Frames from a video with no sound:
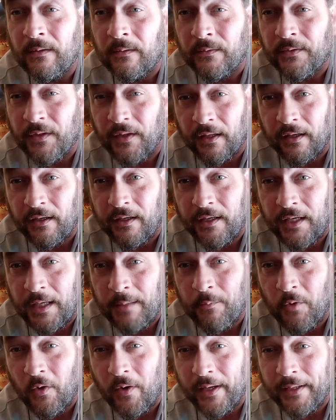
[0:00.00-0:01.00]
with Leonard
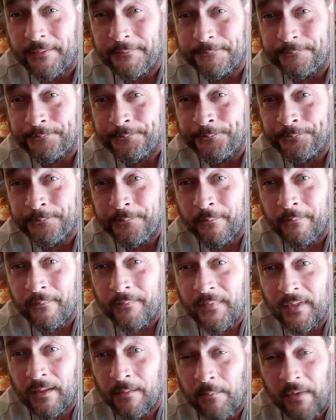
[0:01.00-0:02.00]
Nimoy,
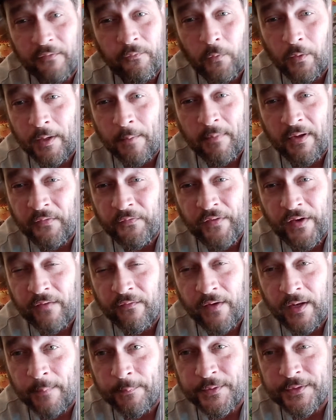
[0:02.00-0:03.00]
one of my
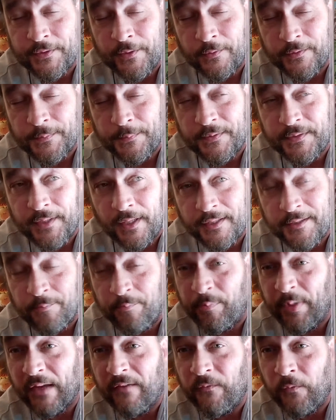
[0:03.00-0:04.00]
favorite episodes besides
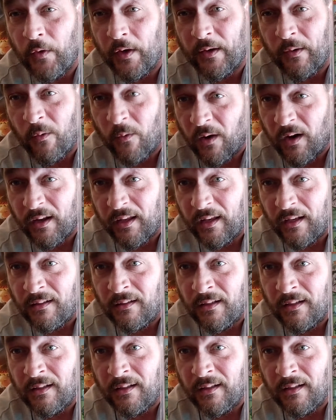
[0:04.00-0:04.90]
Bigfoot in Oregon,